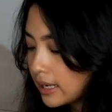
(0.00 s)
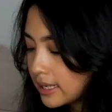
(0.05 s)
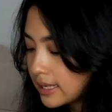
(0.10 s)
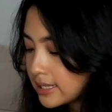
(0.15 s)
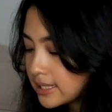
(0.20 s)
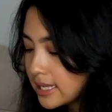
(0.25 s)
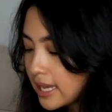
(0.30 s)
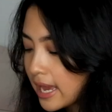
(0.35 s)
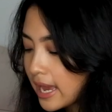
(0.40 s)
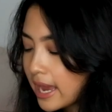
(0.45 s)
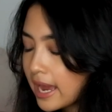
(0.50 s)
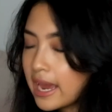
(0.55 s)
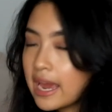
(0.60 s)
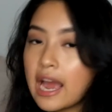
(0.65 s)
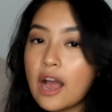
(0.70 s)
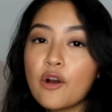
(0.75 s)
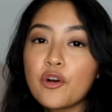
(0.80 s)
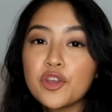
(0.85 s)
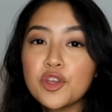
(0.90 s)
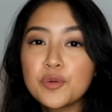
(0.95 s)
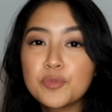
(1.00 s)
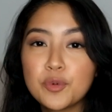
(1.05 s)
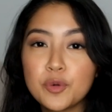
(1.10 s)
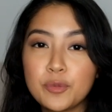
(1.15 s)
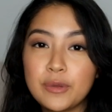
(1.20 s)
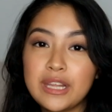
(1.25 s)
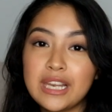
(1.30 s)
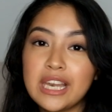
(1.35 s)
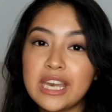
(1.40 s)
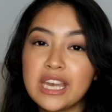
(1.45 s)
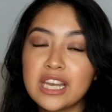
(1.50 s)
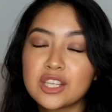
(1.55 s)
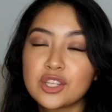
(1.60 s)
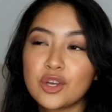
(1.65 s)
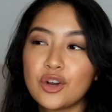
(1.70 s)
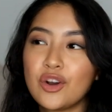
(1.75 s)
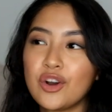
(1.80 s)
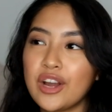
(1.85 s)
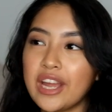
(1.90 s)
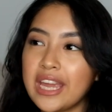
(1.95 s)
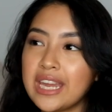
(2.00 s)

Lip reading: Kasi ako yung pumili nito,